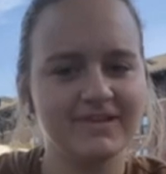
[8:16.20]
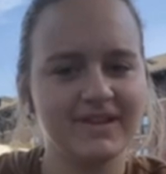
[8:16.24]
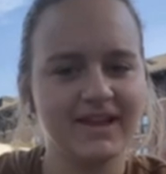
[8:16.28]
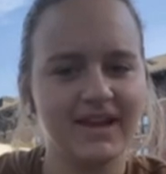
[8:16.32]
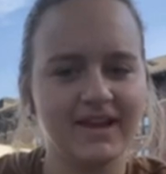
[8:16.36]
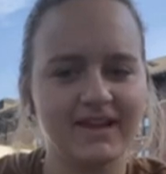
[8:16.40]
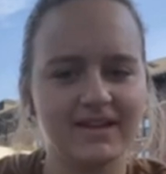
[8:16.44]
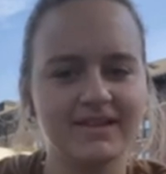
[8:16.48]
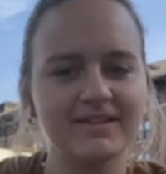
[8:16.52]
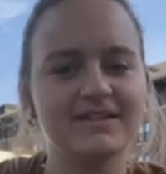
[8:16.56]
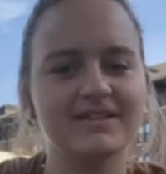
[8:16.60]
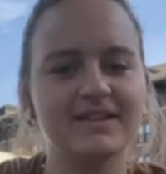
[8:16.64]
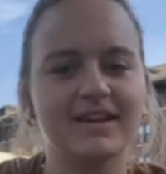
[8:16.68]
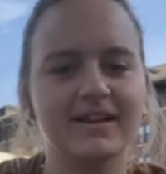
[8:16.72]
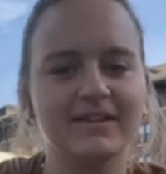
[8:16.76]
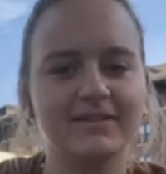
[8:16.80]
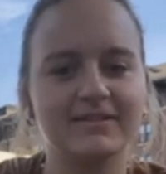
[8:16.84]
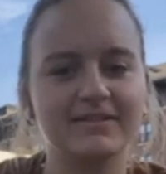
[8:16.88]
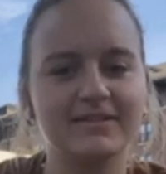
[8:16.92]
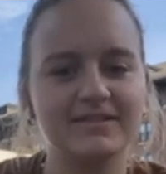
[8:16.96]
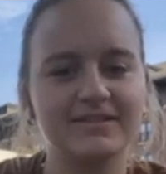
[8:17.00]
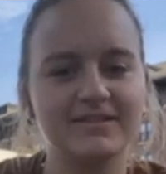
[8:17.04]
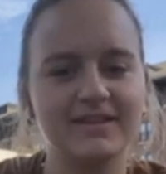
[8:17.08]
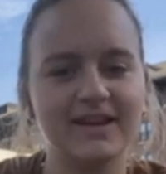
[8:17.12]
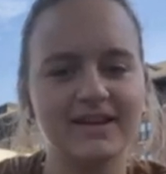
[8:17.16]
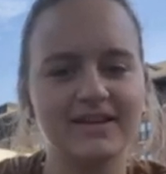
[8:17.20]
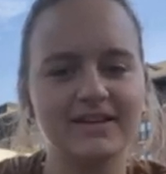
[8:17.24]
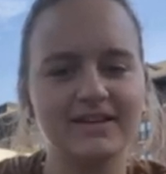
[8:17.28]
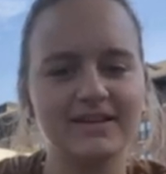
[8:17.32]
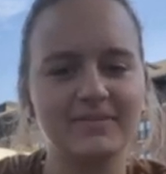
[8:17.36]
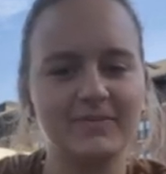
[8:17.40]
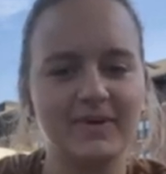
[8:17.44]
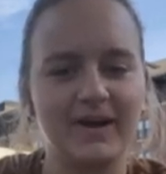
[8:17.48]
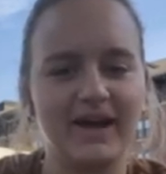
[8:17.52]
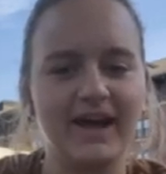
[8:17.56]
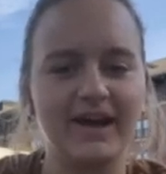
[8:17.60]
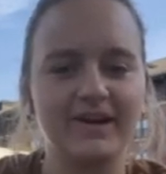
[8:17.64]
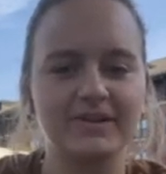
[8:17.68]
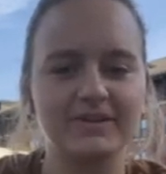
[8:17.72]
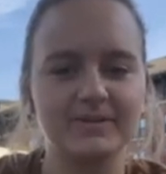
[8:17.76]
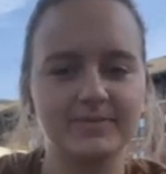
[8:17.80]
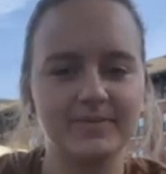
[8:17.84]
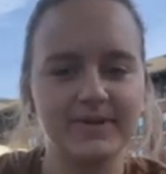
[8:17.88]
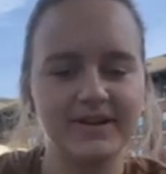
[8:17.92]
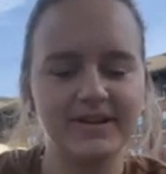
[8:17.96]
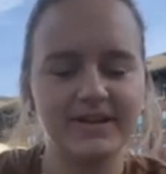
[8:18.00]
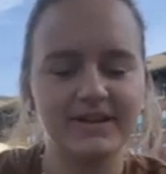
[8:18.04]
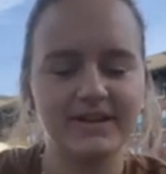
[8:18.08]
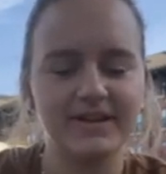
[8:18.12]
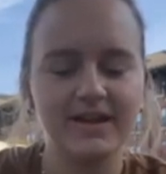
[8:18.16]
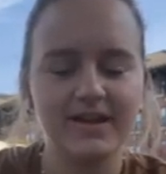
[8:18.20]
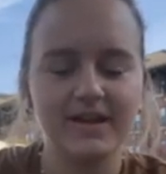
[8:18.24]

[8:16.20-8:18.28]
He's technically my housemate.